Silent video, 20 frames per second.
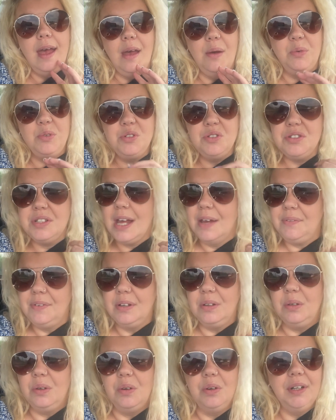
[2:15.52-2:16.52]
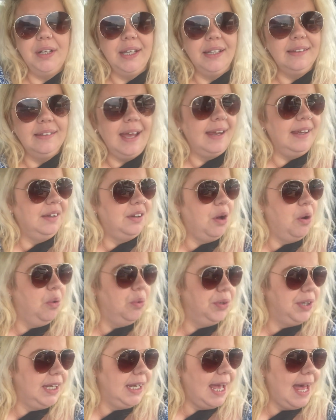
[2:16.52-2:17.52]
we're just having a look and letting
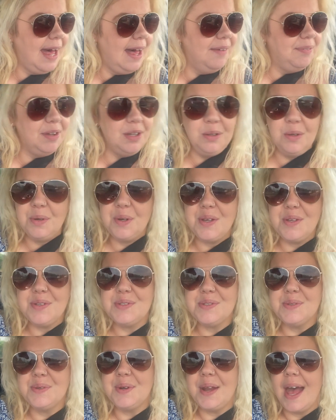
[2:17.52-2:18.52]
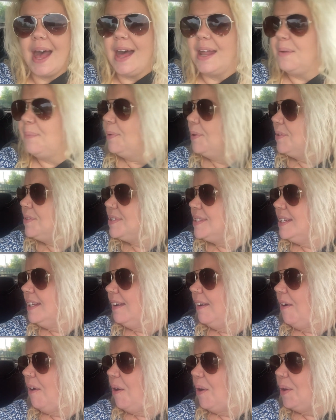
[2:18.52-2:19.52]
Cody have a look at some oh, animals and
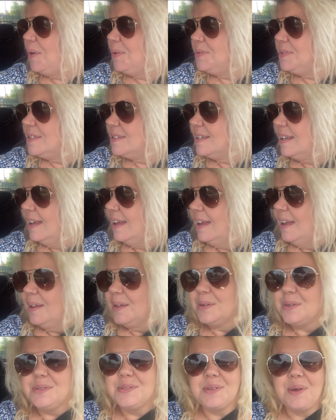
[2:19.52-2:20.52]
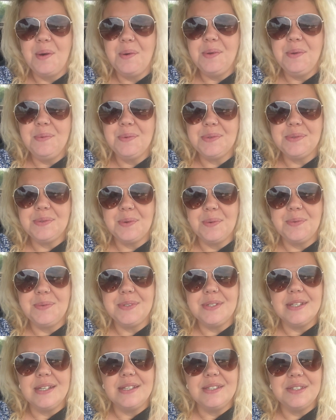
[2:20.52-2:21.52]
it, goes Because Cody wants to go and
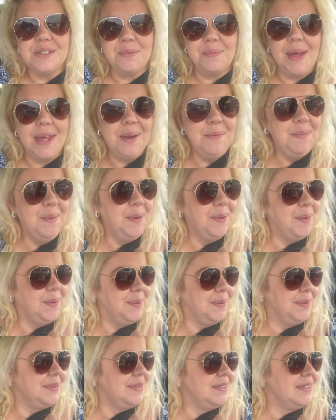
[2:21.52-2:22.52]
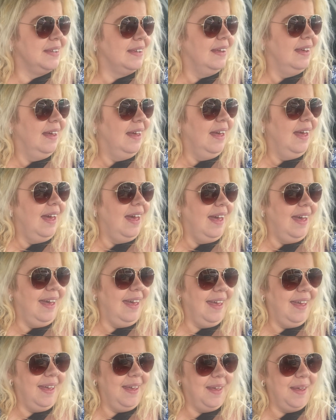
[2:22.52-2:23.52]
see some animals.
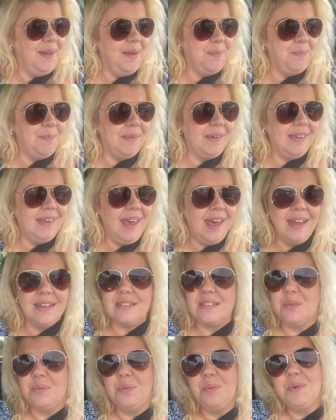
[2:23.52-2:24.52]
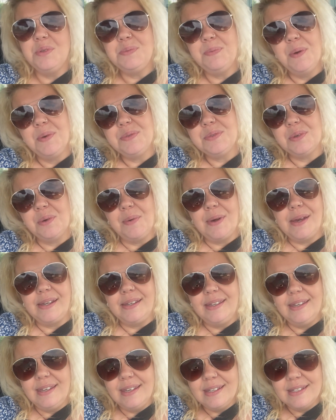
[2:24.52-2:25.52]
Um, yeah, so we were supposed to go
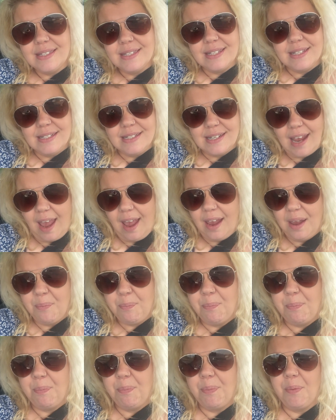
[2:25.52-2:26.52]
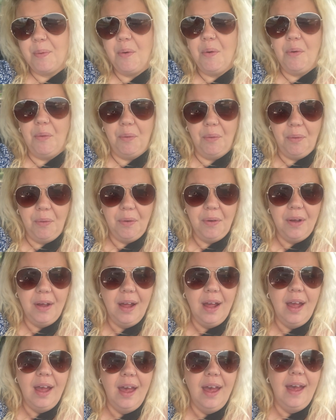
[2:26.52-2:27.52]
IKEA today, but
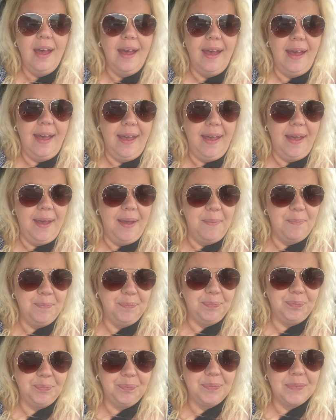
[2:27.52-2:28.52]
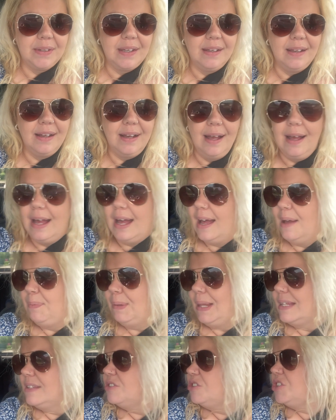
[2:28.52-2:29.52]
um, um our
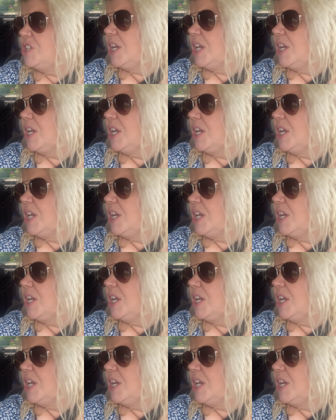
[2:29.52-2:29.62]
plans